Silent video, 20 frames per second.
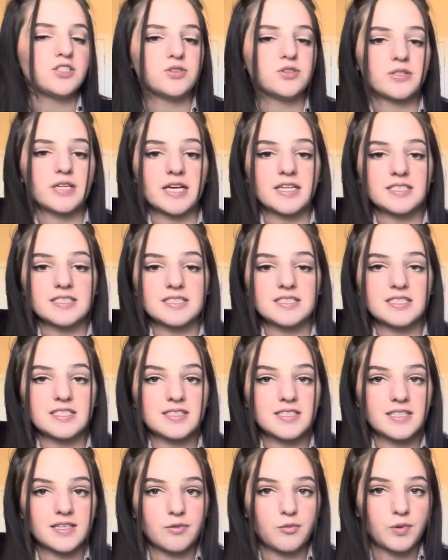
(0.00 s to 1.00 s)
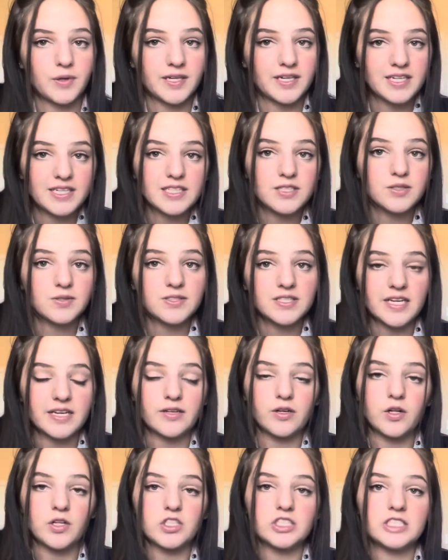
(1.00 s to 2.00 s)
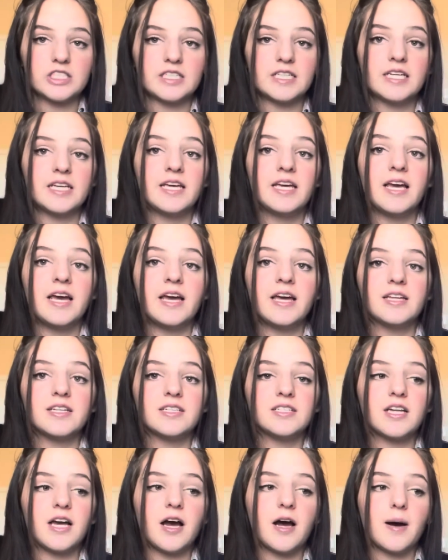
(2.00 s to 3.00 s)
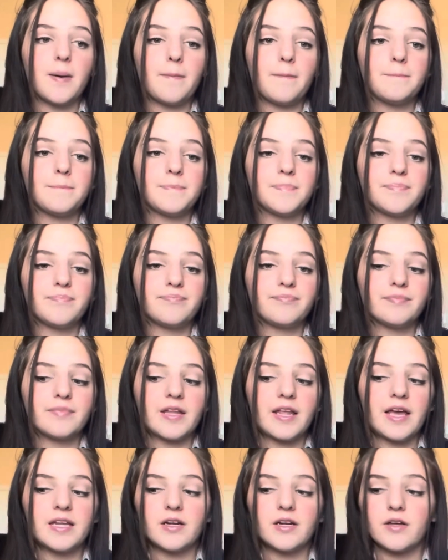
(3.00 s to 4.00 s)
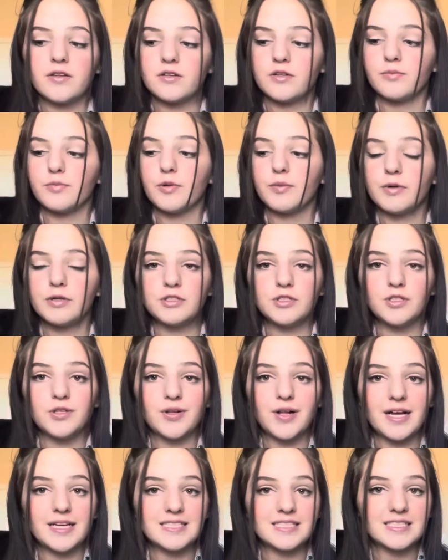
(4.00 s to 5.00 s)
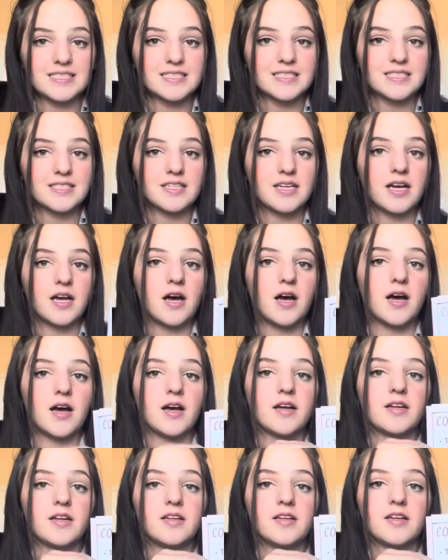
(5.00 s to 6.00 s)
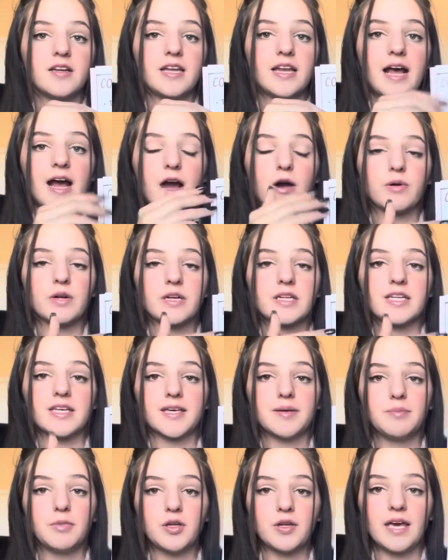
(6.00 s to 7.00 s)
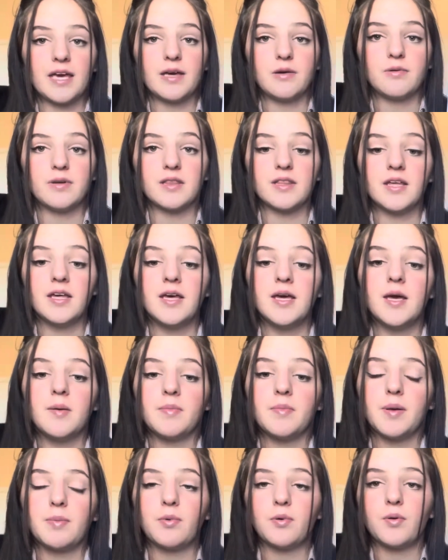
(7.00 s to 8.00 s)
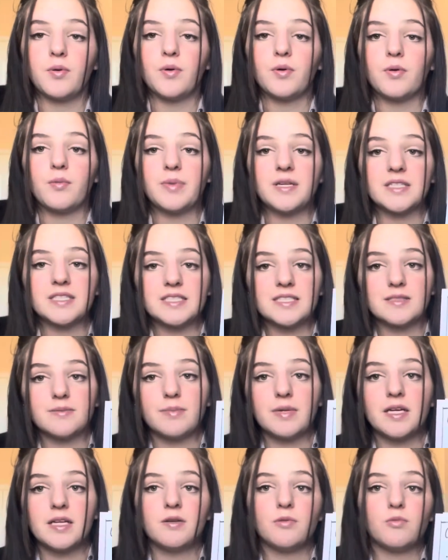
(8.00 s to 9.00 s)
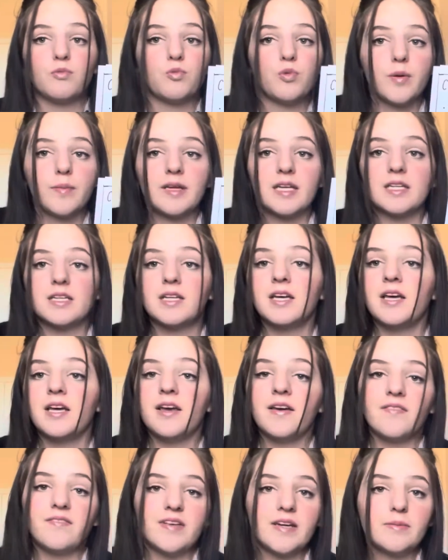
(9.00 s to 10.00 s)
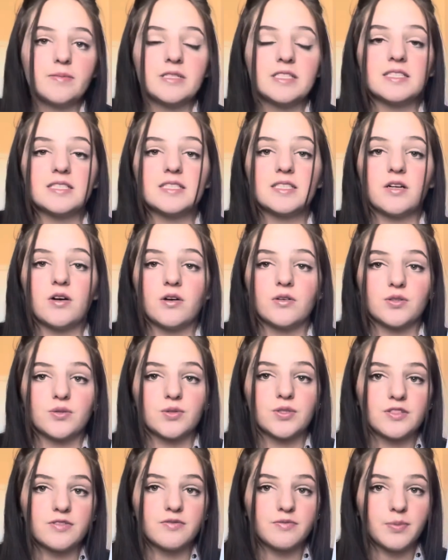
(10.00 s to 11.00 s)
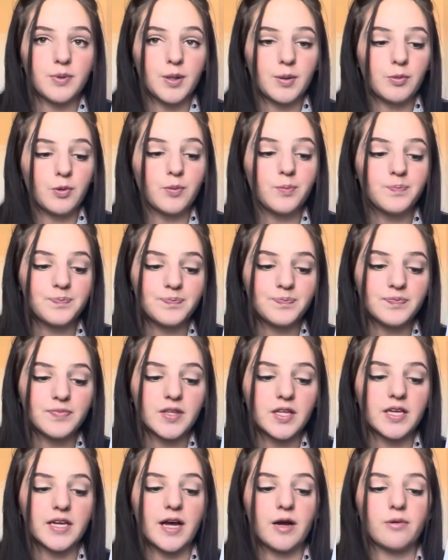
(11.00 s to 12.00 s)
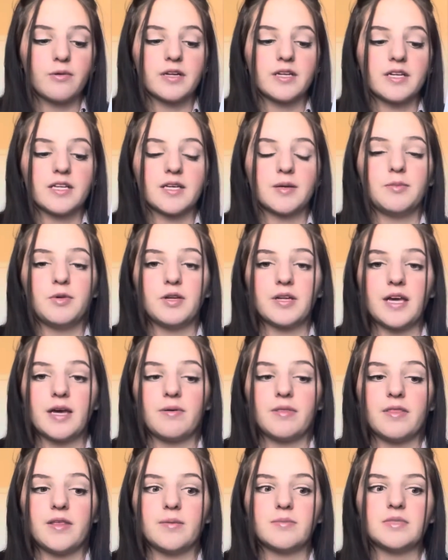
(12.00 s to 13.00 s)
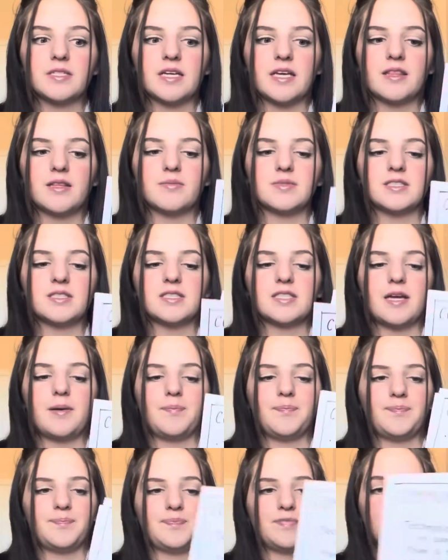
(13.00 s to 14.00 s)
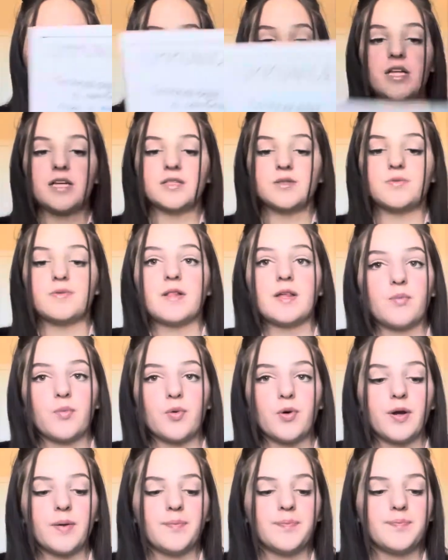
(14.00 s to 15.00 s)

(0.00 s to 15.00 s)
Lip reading: guests is we need to use technology and other promotional ideas and how we're going to communicate with people, businessmen, women, families, all sorts of people, and how we're going to communicate with them to get them to stay. So that's really important.